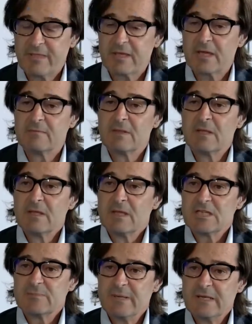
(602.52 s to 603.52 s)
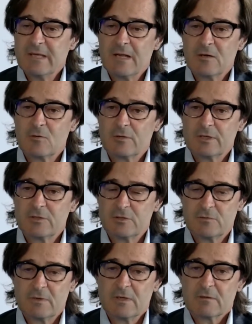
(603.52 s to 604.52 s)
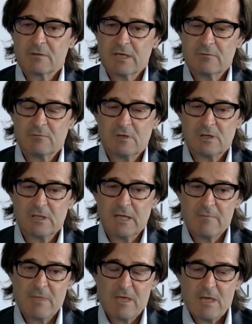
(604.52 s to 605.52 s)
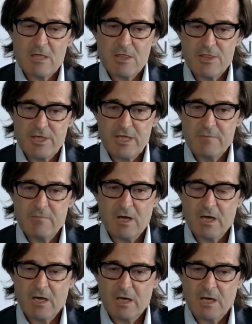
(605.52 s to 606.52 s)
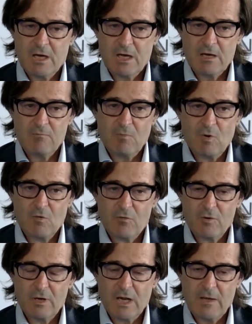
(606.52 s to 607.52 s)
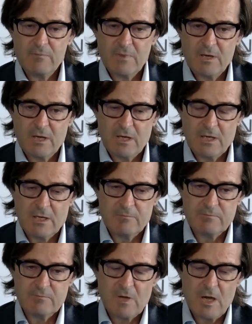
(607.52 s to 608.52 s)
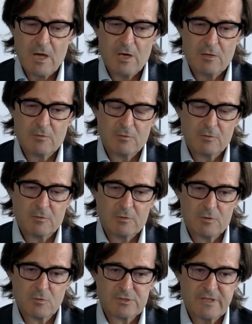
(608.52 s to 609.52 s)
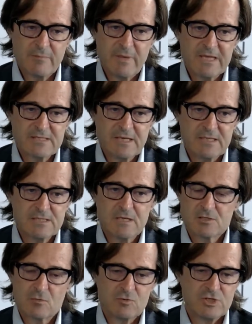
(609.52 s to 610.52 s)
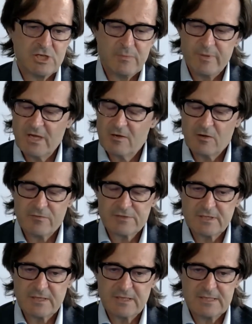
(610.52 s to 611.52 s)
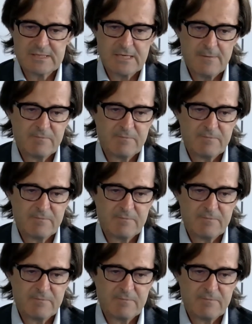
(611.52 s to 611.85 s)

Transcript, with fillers: uh, is being done according to, okay, well, uh, the uh, overall uh, um, uh, rules that make sense. So G D P R obviously is uh,